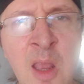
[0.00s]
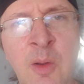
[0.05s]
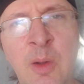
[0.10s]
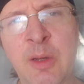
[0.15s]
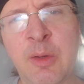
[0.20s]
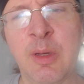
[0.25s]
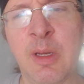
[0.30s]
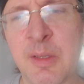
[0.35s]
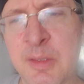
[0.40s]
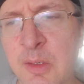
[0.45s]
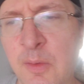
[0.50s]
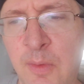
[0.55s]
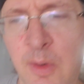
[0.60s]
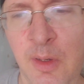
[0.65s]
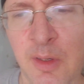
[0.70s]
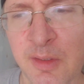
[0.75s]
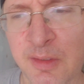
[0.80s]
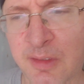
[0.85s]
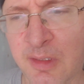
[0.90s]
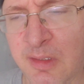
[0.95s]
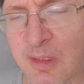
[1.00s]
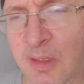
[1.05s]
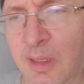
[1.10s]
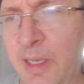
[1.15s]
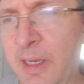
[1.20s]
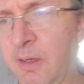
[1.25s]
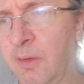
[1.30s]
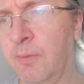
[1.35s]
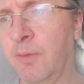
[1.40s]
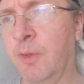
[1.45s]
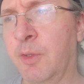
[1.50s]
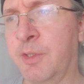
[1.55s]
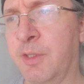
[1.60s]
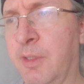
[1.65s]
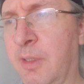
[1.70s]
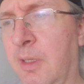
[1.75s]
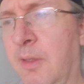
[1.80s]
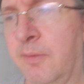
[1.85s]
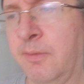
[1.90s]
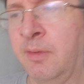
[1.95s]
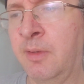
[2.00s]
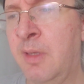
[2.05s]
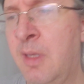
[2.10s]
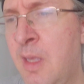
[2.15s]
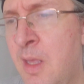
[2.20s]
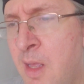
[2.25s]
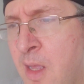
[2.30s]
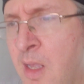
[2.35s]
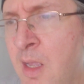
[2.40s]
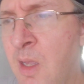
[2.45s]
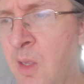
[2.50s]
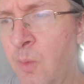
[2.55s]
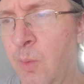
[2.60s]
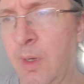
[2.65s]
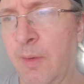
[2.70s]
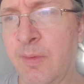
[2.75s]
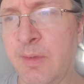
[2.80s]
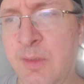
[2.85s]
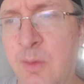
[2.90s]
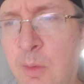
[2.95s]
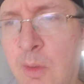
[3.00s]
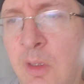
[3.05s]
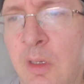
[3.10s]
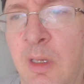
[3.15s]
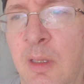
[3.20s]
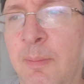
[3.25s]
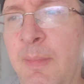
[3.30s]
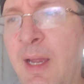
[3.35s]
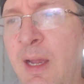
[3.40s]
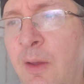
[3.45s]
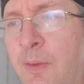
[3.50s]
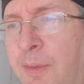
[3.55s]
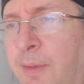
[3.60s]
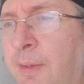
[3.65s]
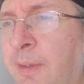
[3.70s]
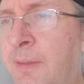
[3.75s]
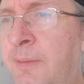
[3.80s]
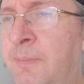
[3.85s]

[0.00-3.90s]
Retrohale so far is just a lighter version of whatever's going on in the mouth.